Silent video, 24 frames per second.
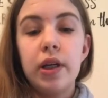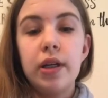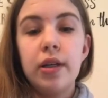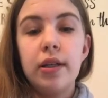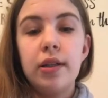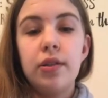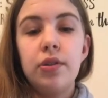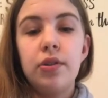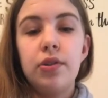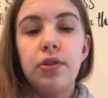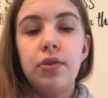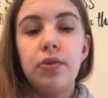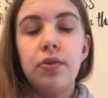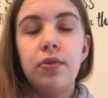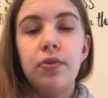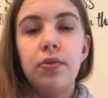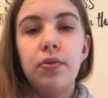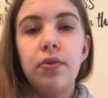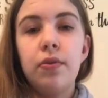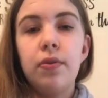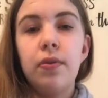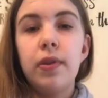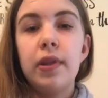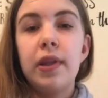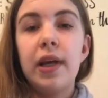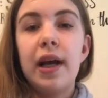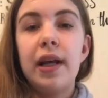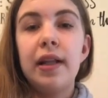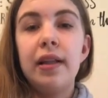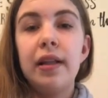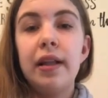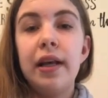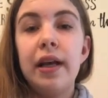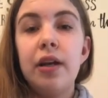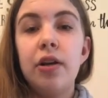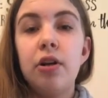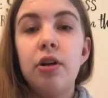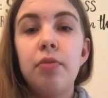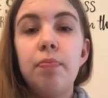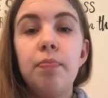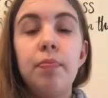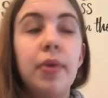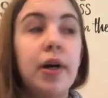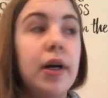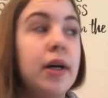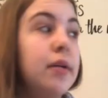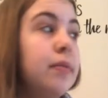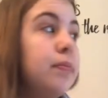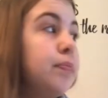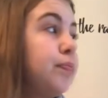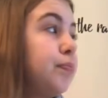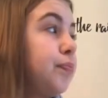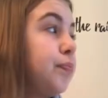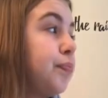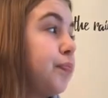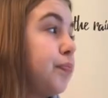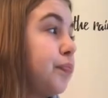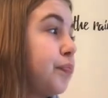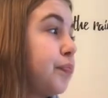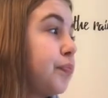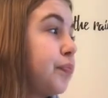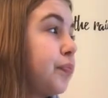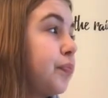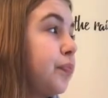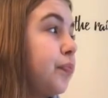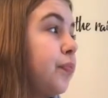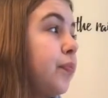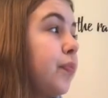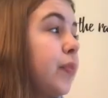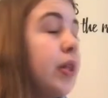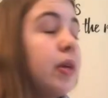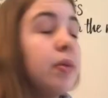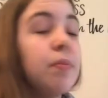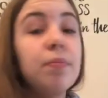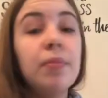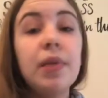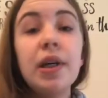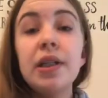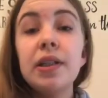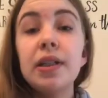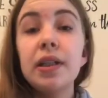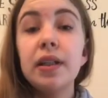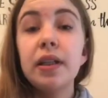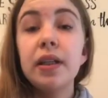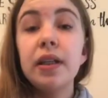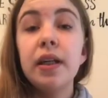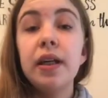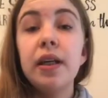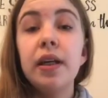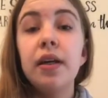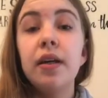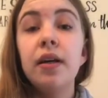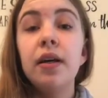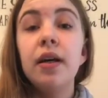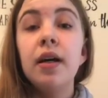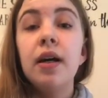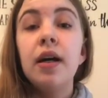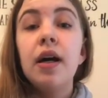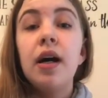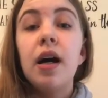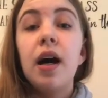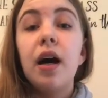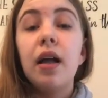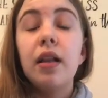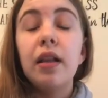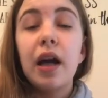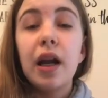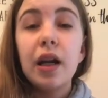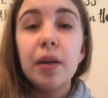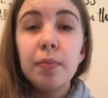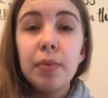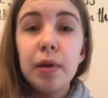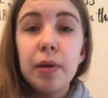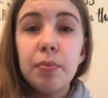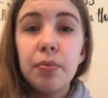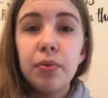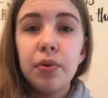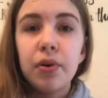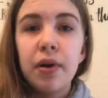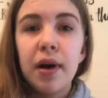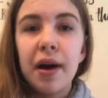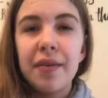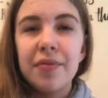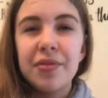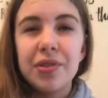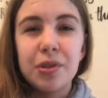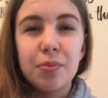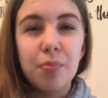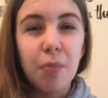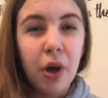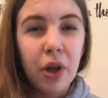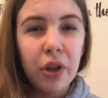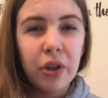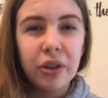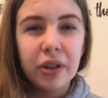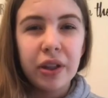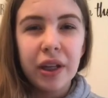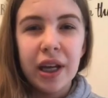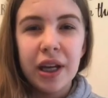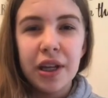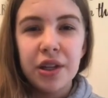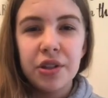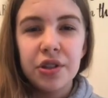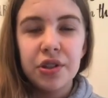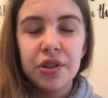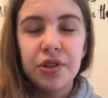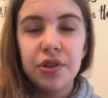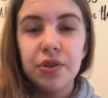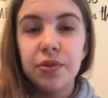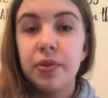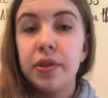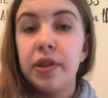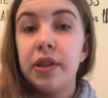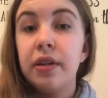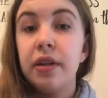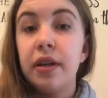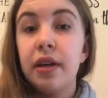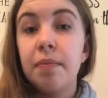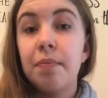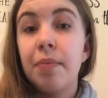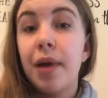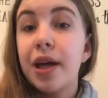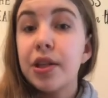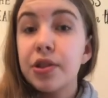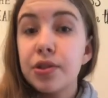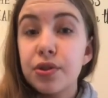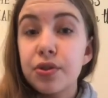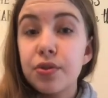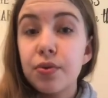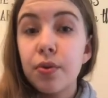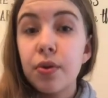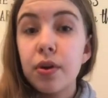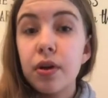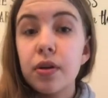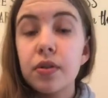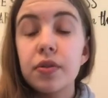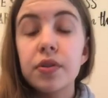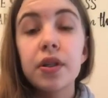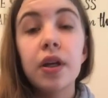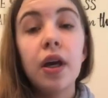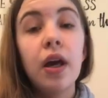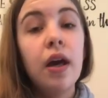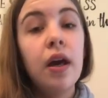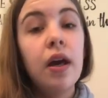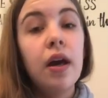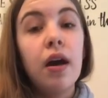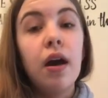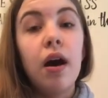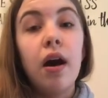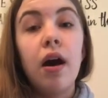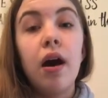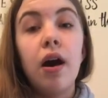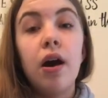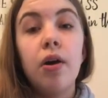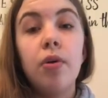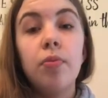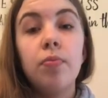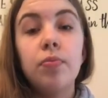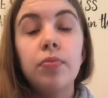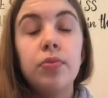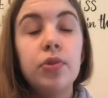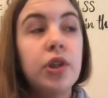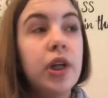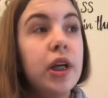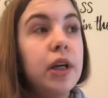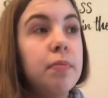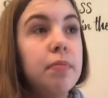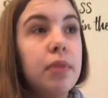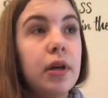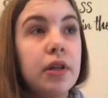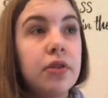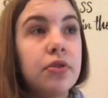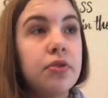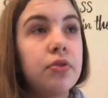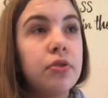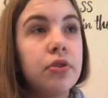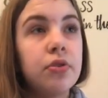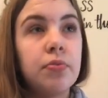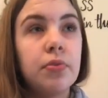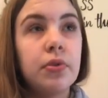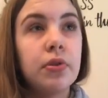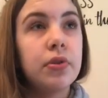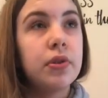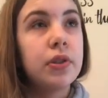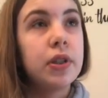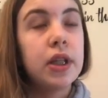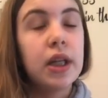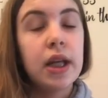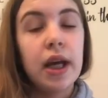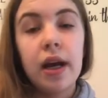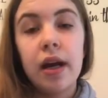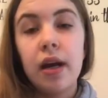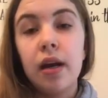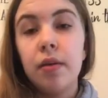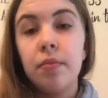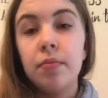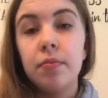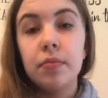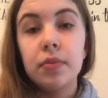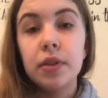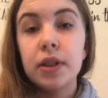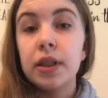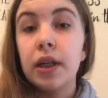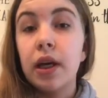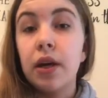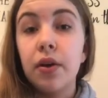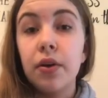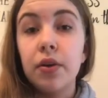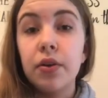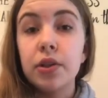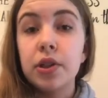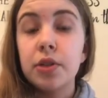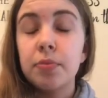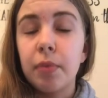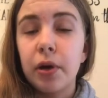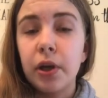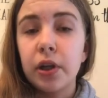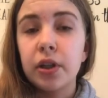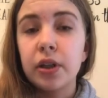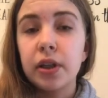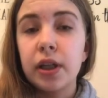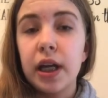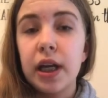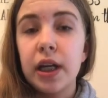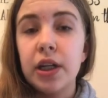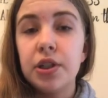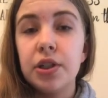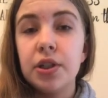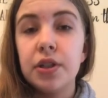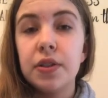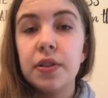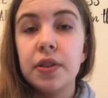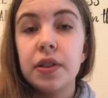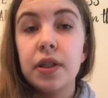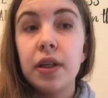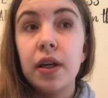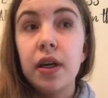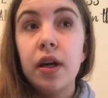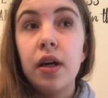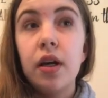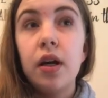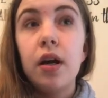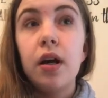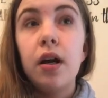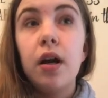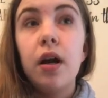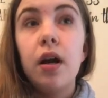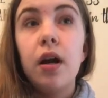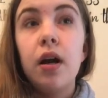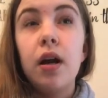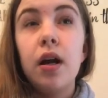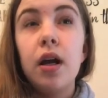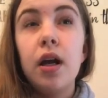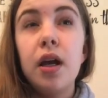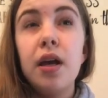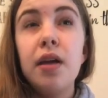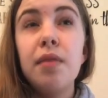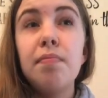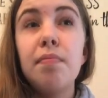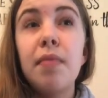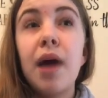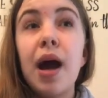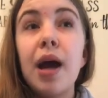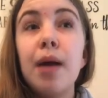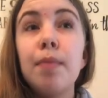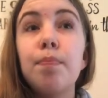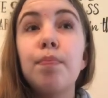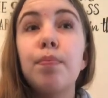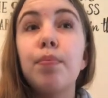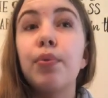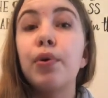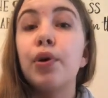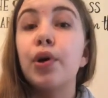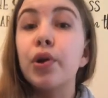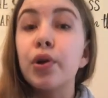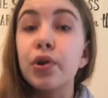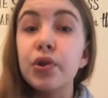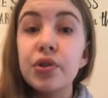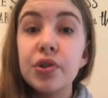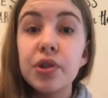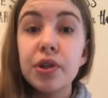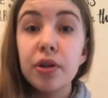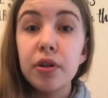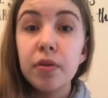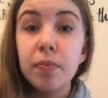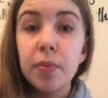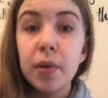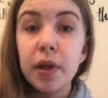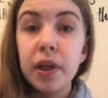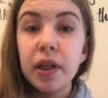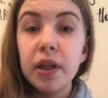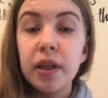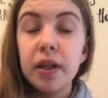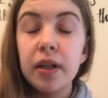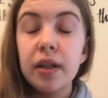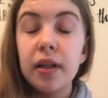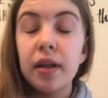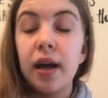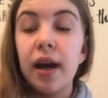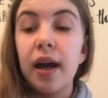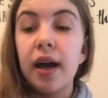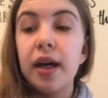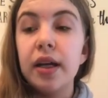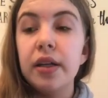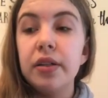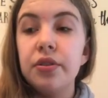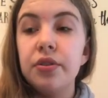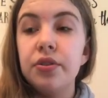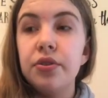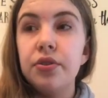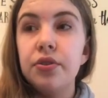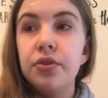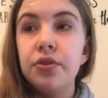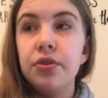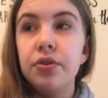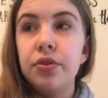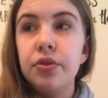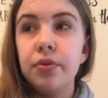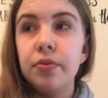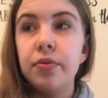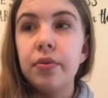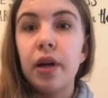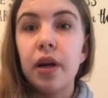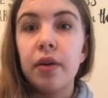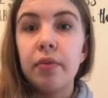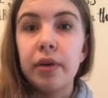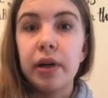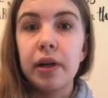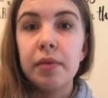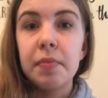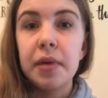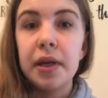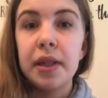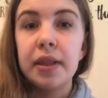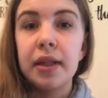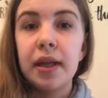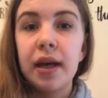into that later, but basically a lot of people have smaller cages you see at pet stores. Chain pet stores most of the time sell smaller cages. In my personal opinion, I do not recommend